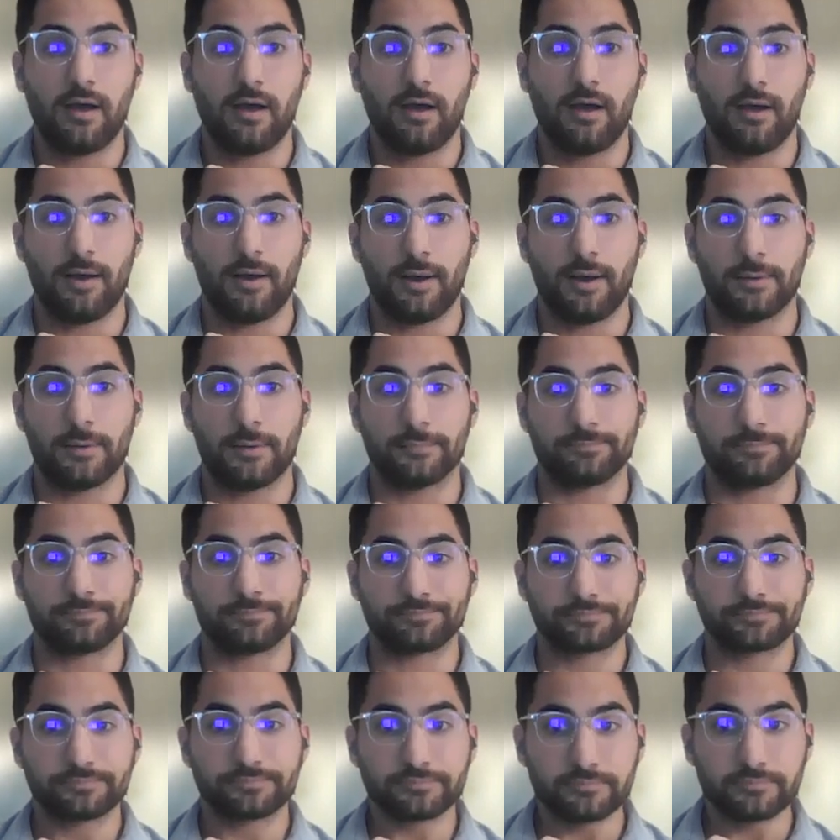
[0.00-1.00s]

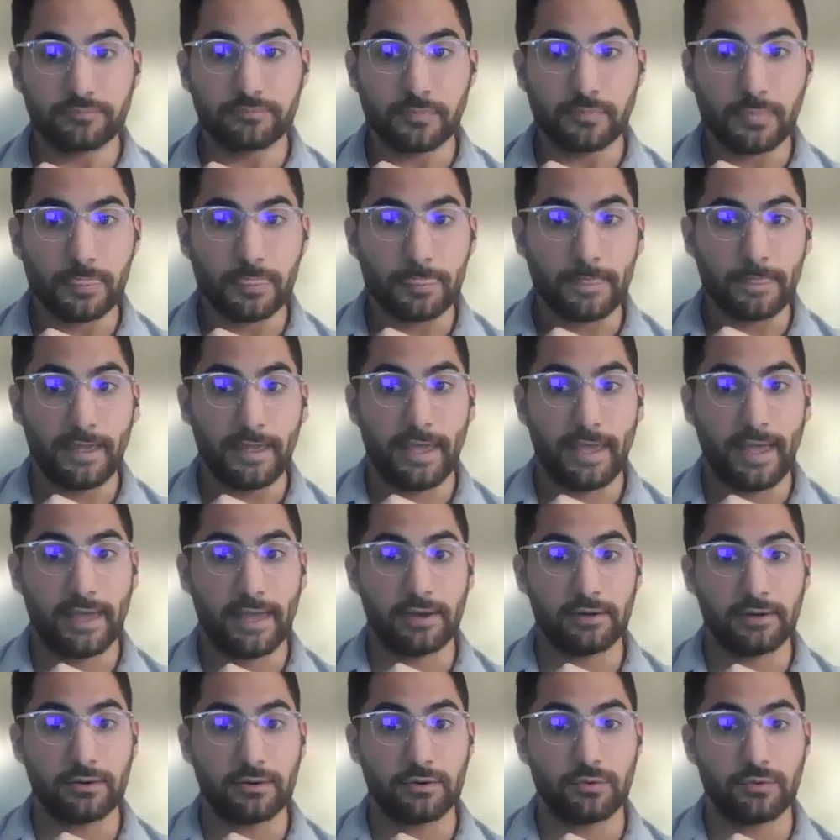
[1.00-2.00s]

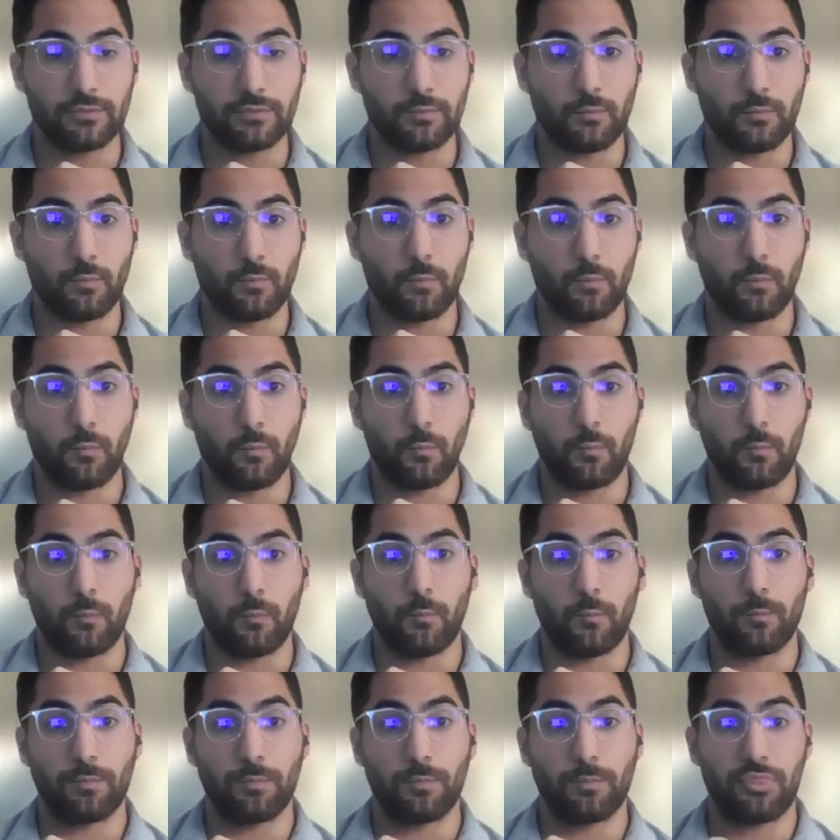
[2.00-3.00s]
And
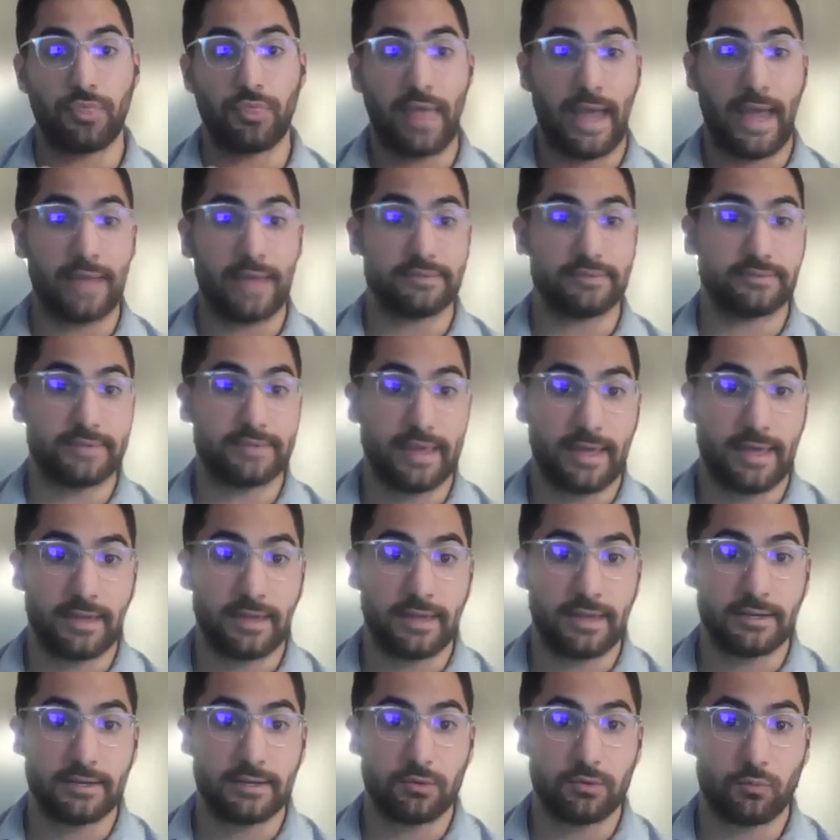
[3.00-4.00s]
that
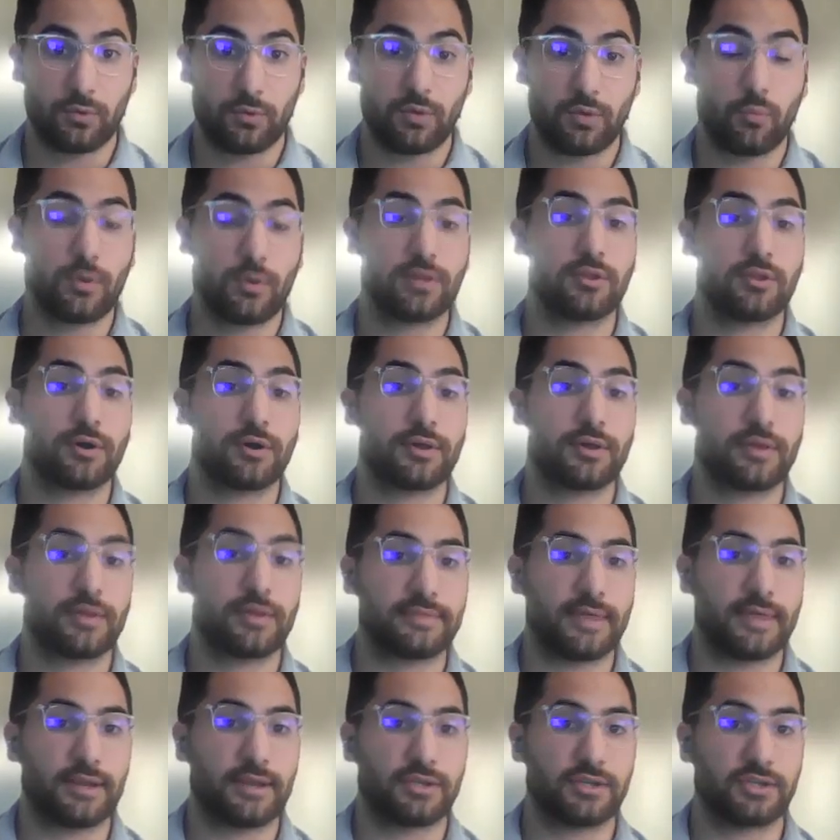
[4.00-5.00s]
debt, we look at
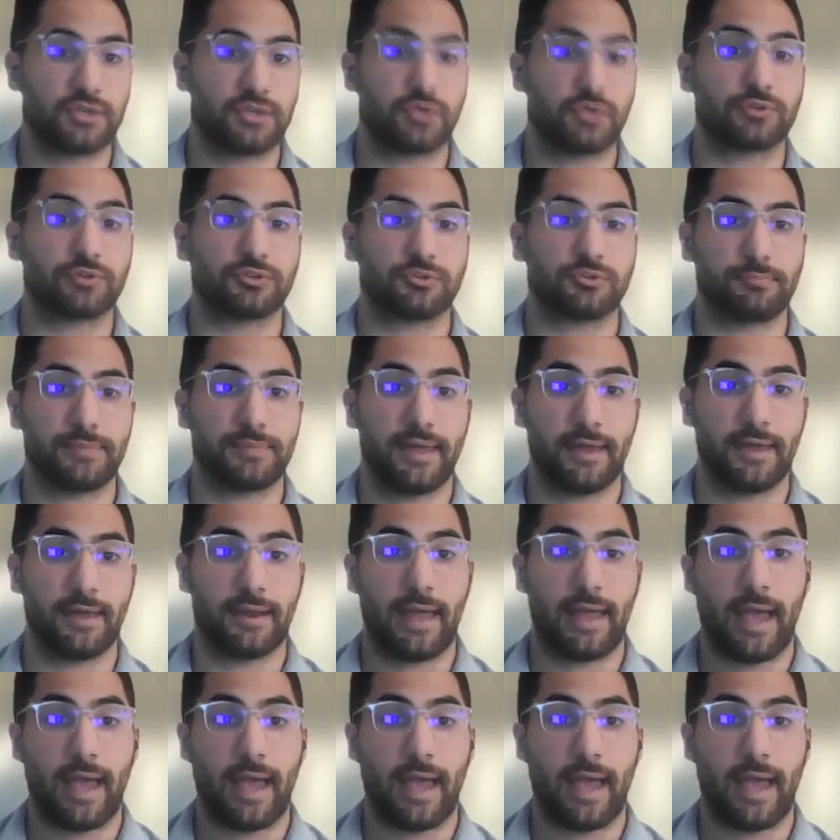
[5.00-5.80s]
that debt as short-term debt.